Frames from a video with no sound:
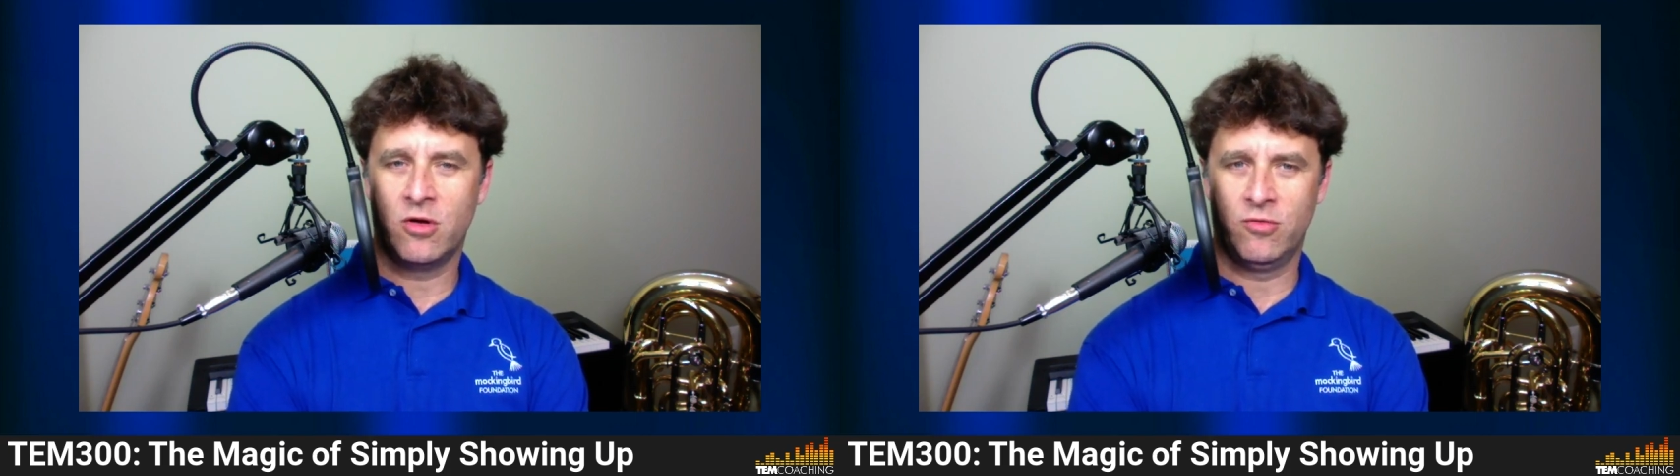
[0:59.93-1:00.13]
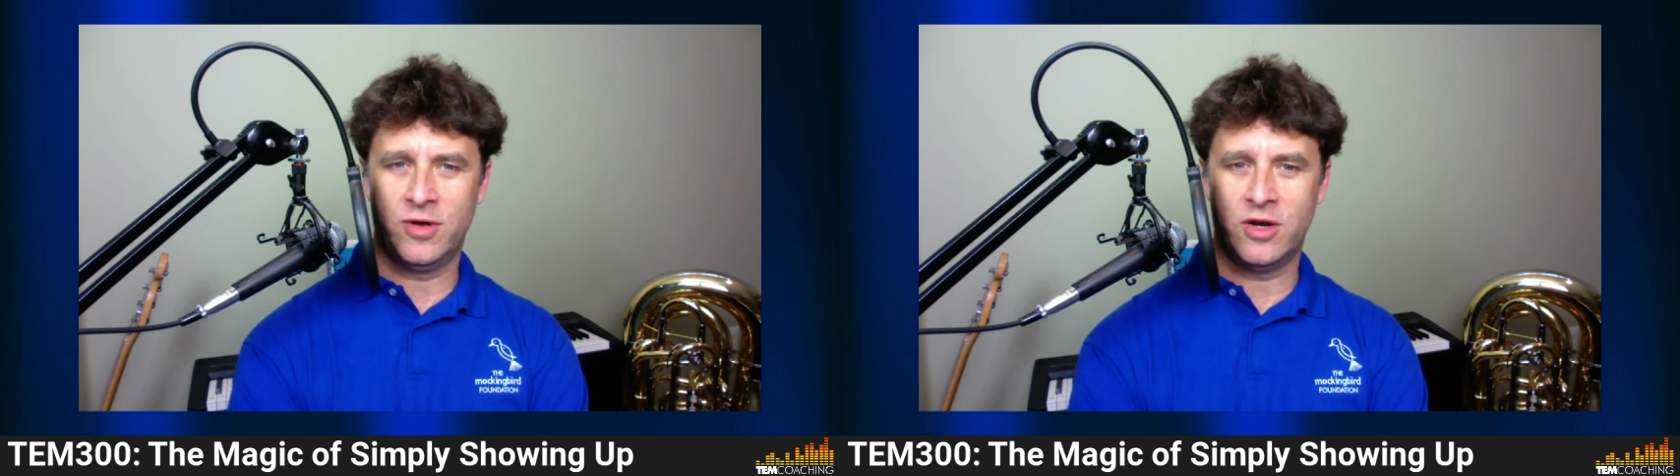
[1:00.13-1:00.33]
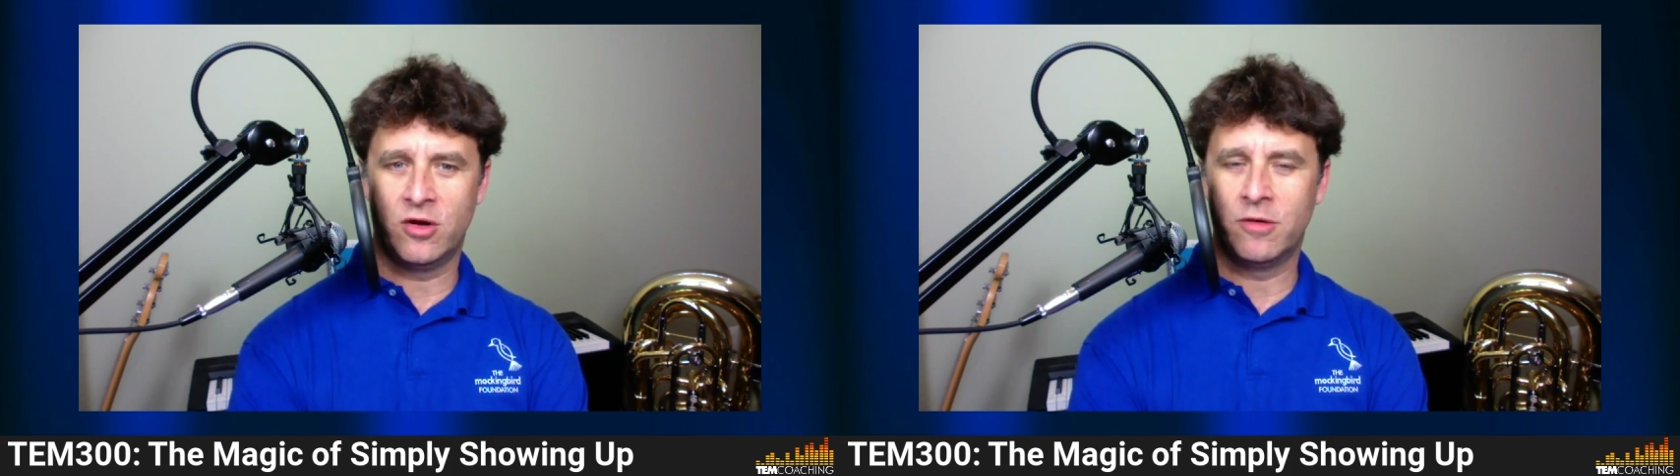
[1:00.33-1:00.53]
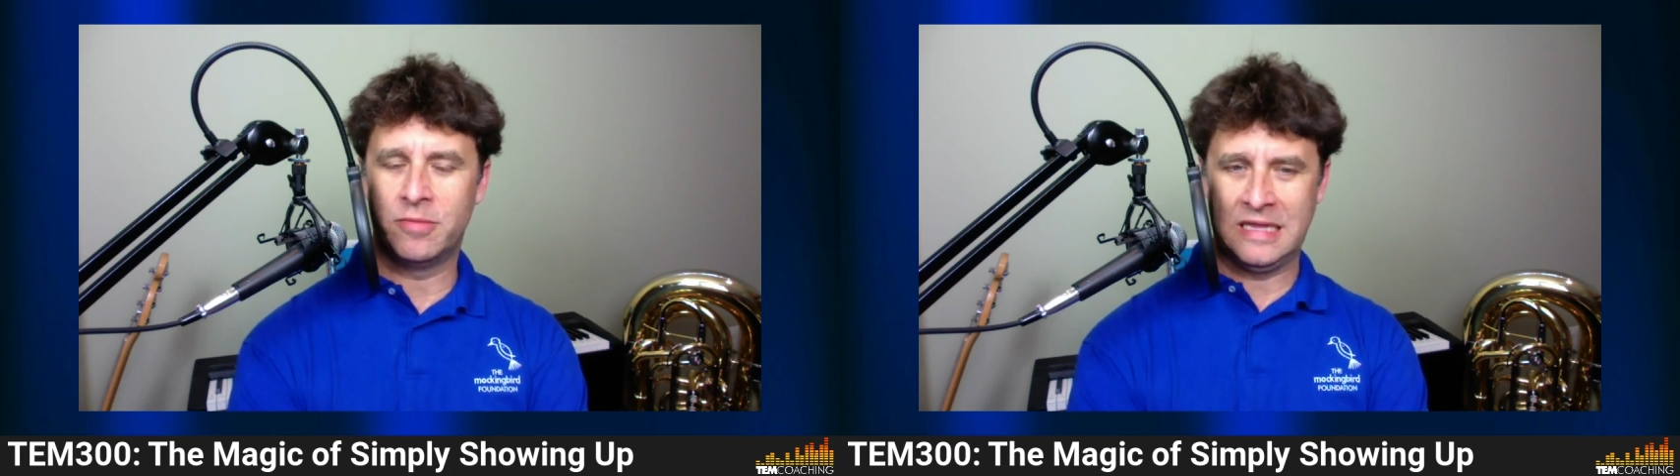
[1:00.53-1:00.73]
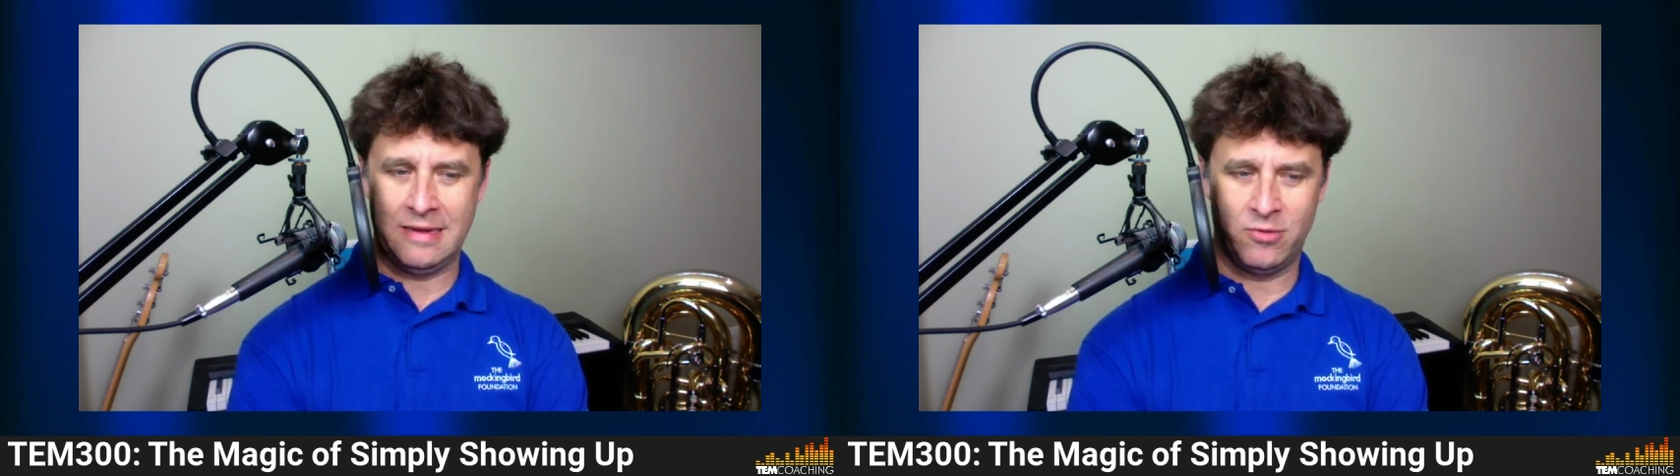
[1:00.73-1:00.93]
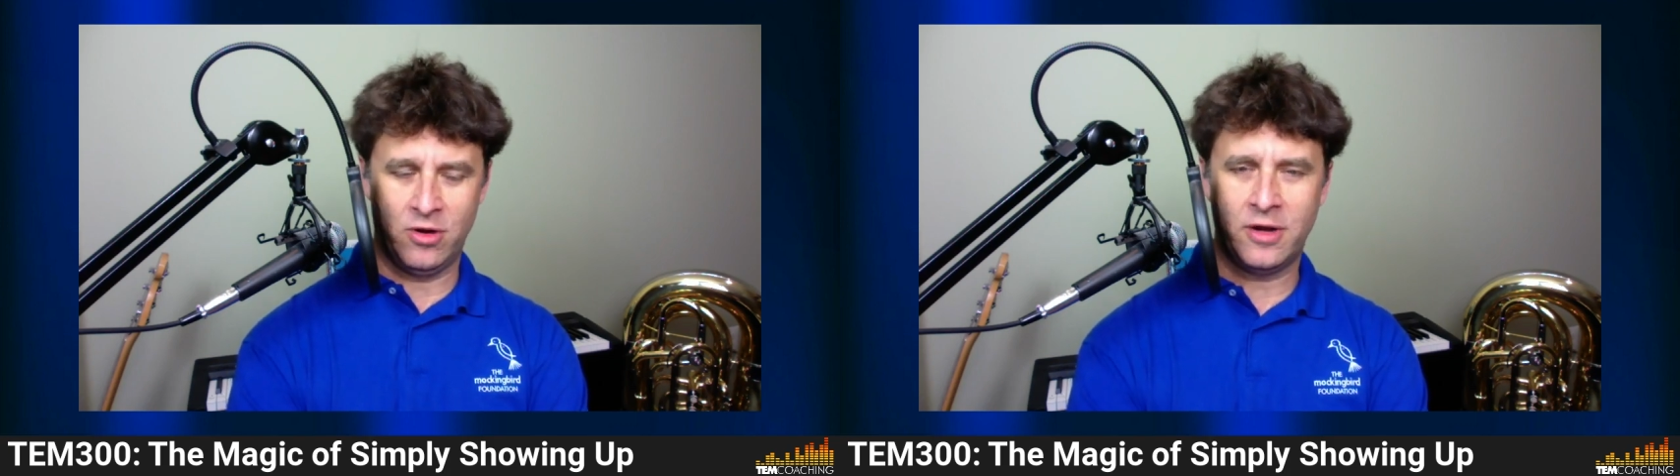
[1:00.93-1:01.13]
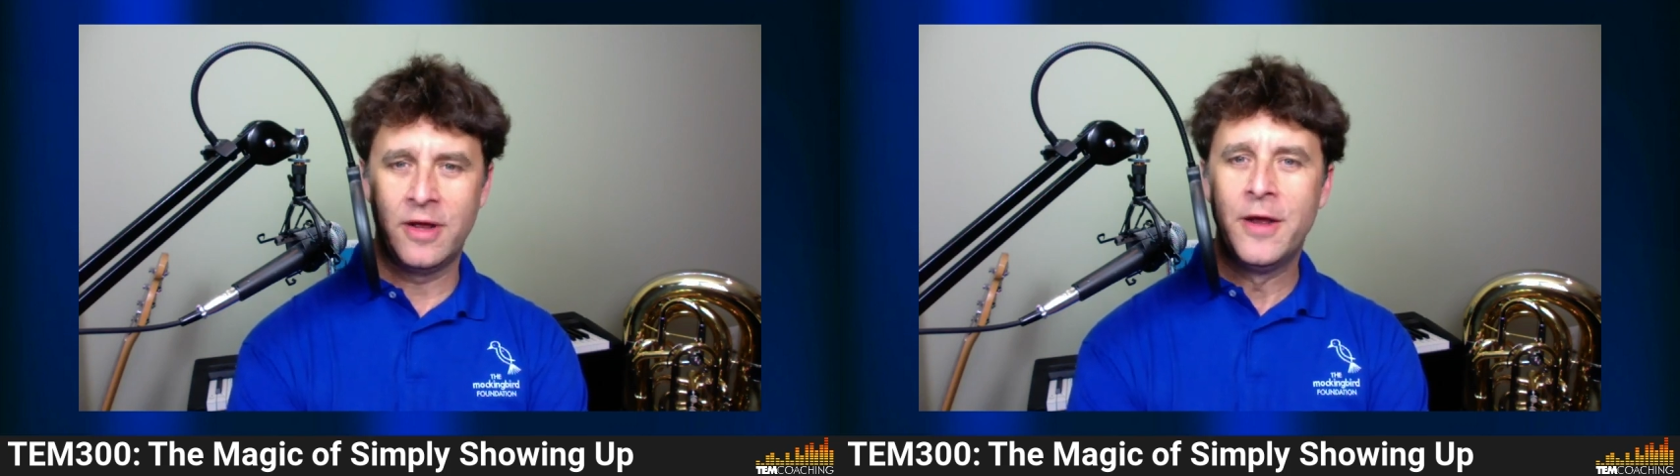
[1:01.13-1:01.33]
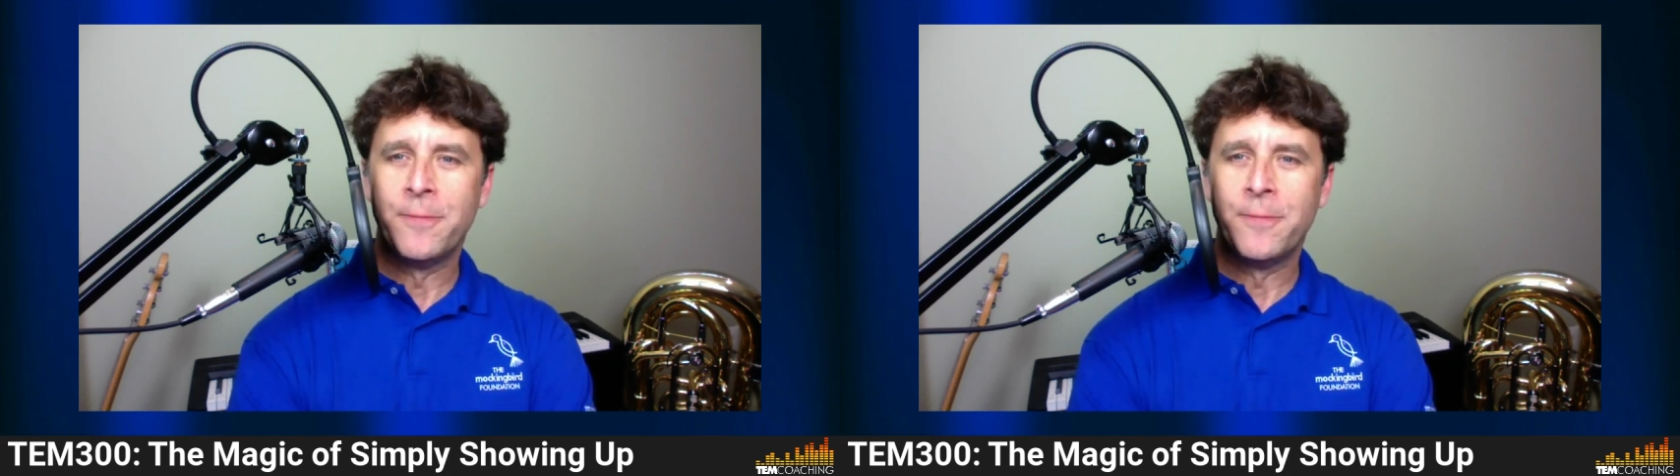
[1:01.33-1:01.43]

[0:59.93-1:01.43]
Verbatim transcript: Career Playbook.